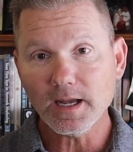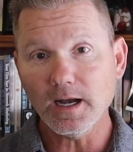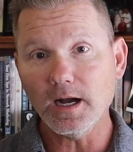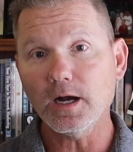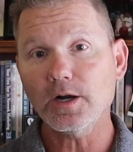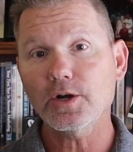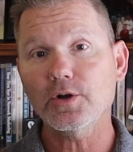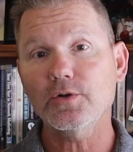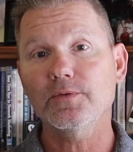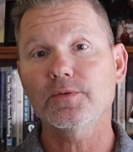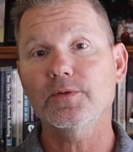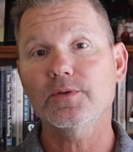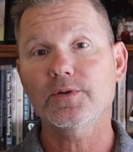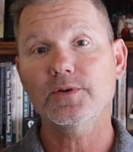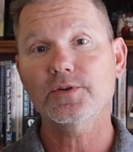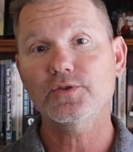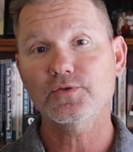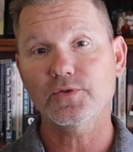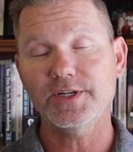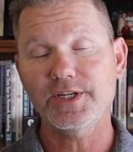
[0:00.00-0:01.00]
A
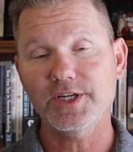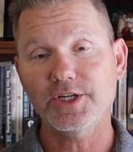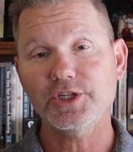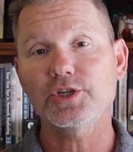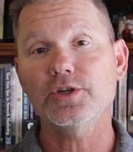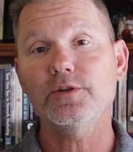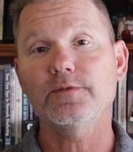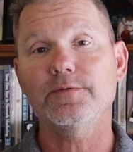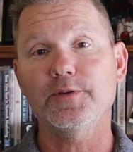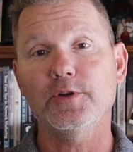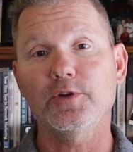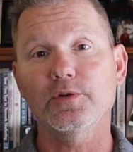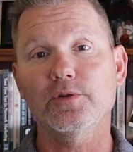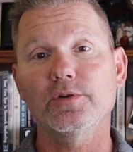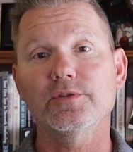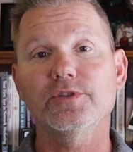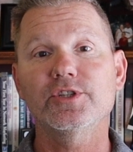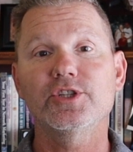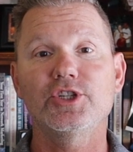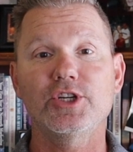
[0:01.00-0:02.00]
traditional
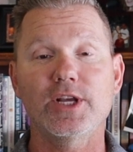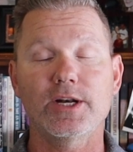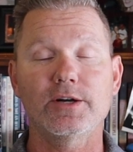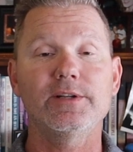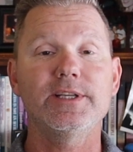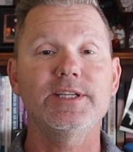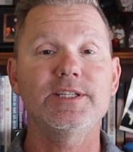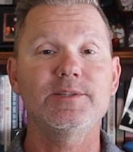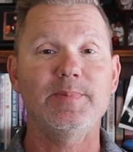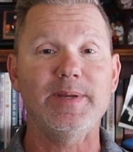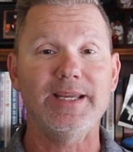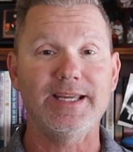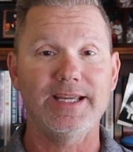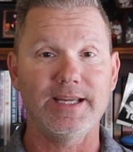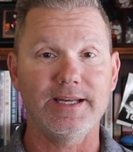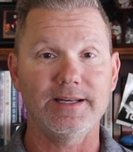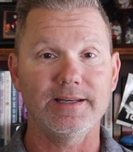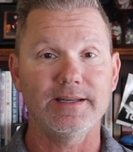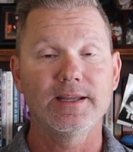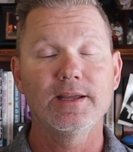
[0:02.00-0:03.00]
funeral, generally
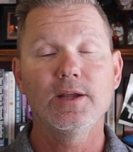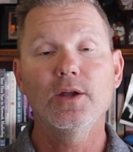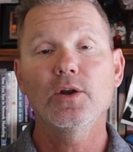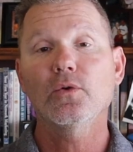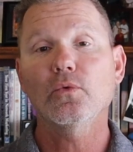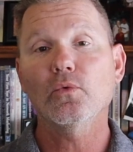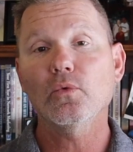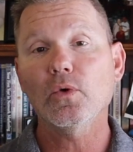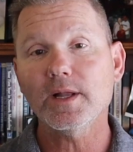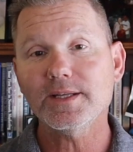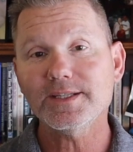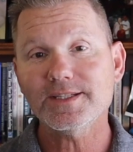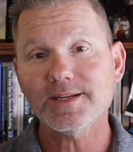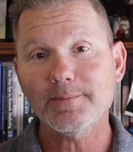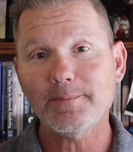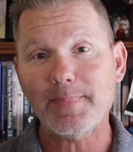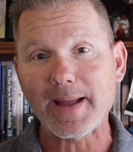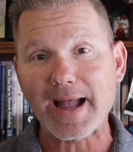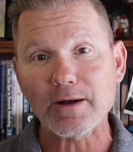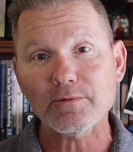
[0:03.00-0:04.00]
speaking, runs
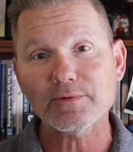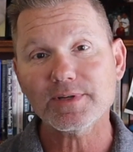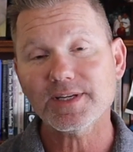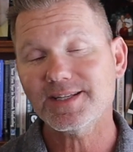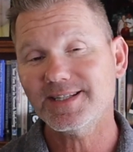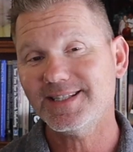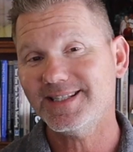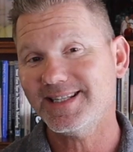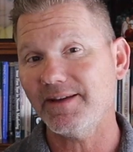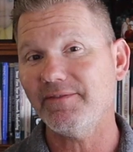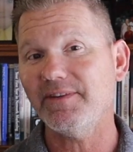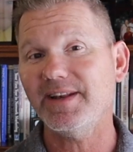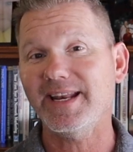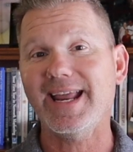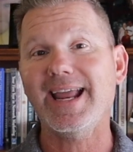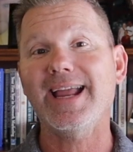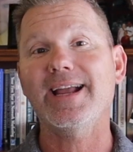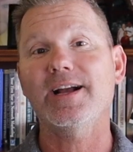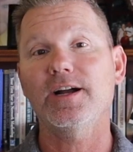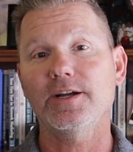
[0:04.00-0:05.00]
about
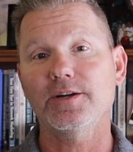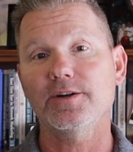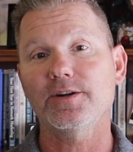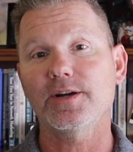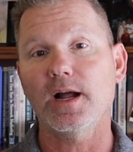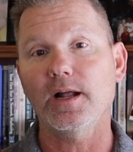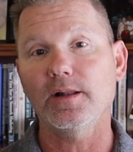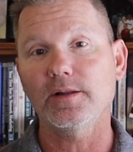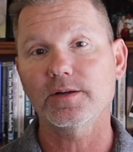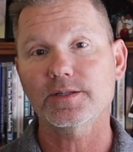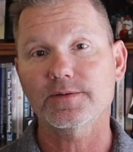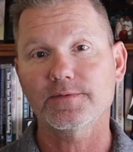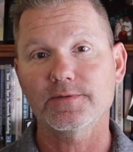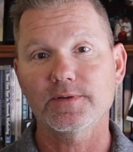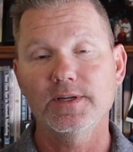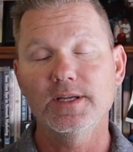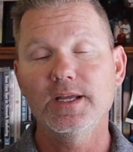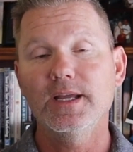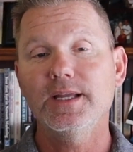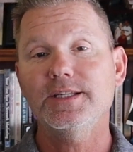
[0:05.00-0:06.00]
$7,800
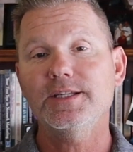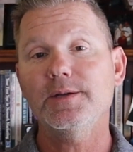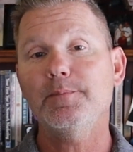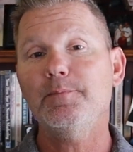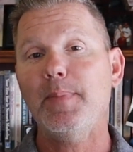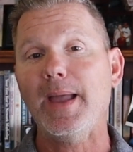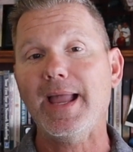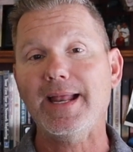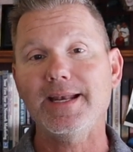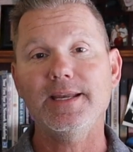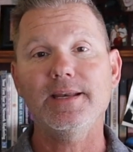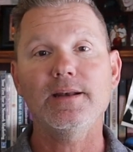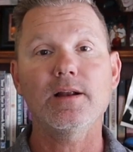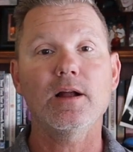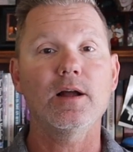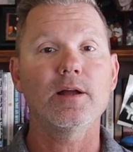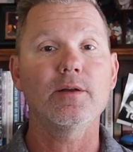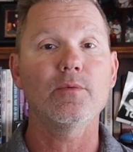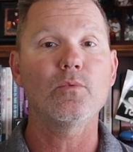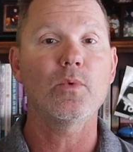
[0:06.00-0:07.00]
depending
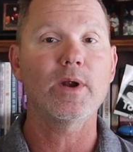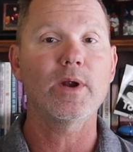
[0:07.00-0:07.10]
on